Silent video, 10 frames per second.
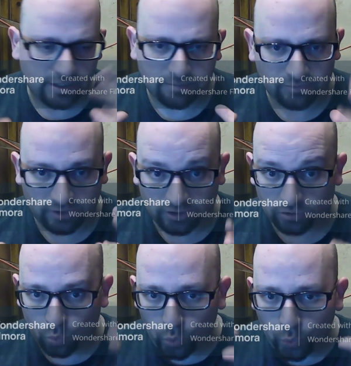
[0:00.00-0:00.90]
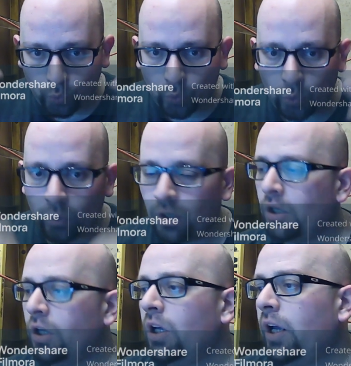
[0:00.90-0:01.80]
I'm a little woo.
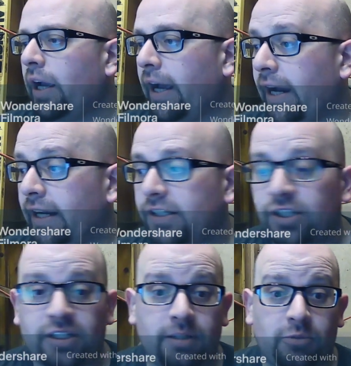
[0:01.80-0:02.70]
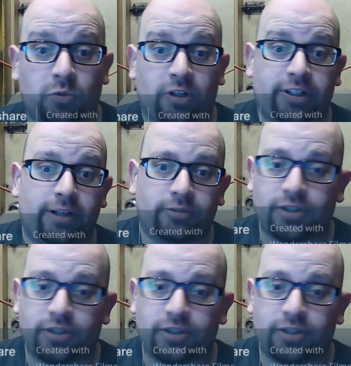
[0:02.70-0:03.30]
And I just did my workout.